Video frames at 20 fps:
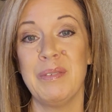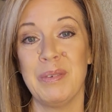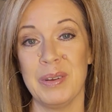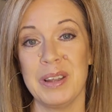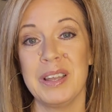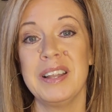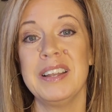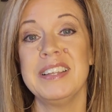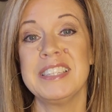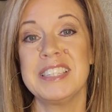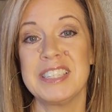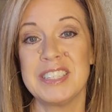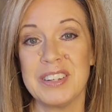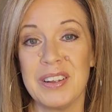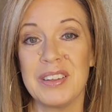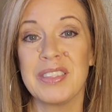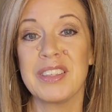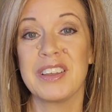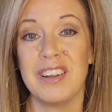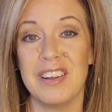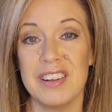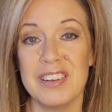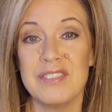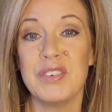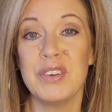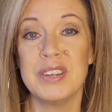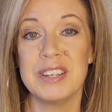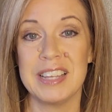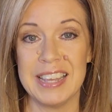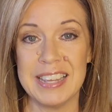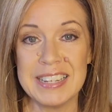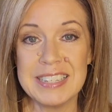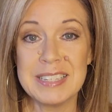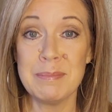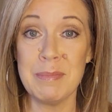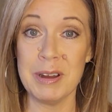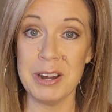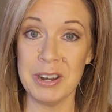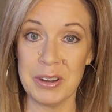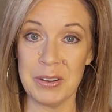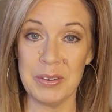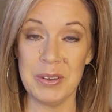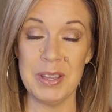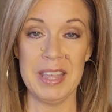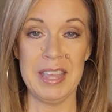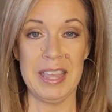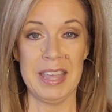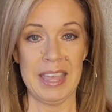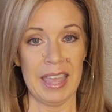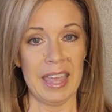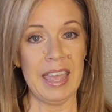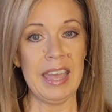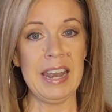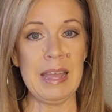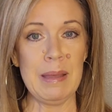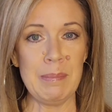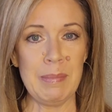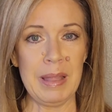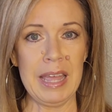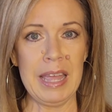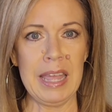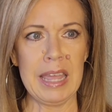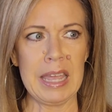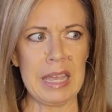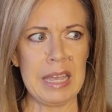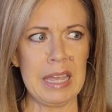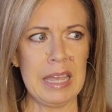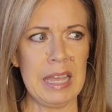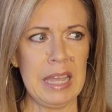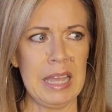we're going to start the carnivore diet tomorrow. And I'm like,